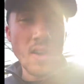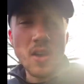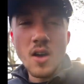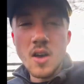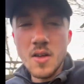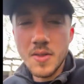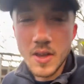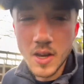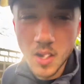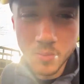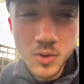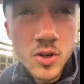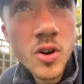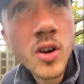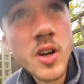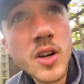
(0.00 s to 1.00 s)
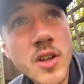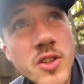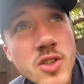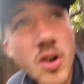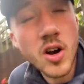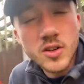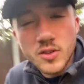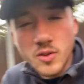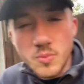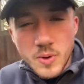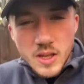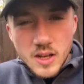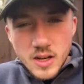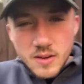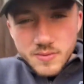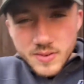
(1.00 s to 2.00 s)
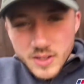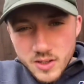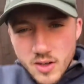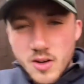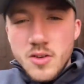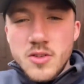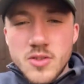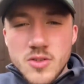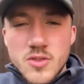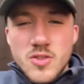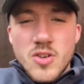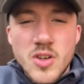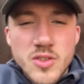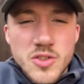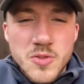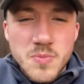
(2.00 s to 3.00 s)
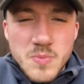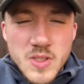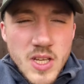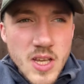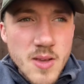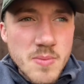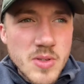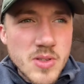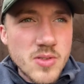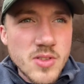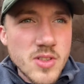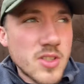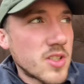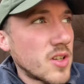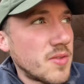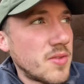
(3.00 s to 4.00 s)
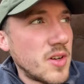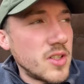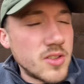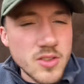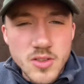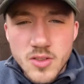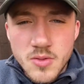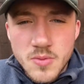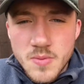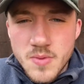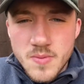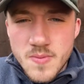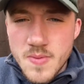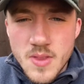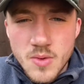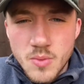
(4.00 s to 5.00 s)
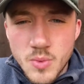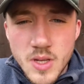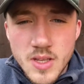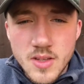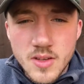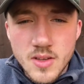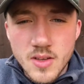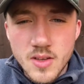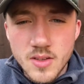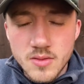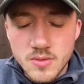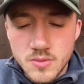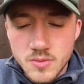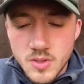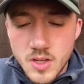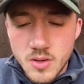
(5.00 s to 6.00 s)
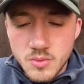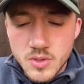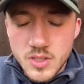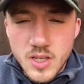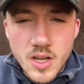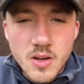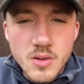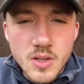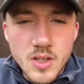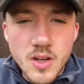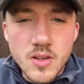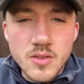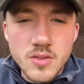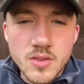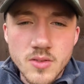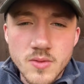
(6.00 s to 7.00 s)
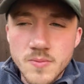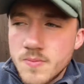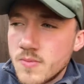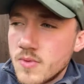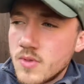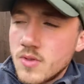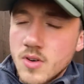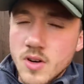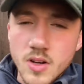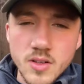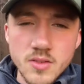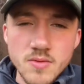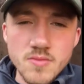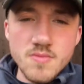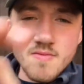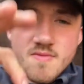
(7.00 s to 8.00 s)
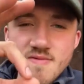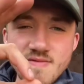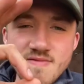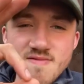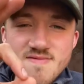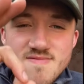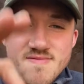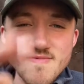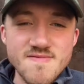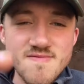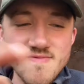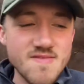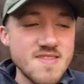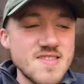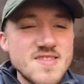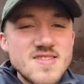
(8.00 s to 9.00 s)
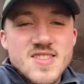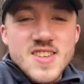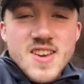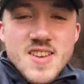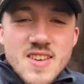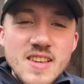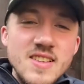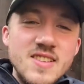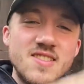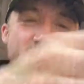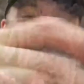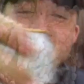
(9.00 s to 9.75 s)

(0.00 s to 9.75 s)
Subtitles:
I think I'm going to try and do weekly videos, or try and do some tips, or just stuff I do in the week, and yeah, we'll see how it goes. All right. Cheers.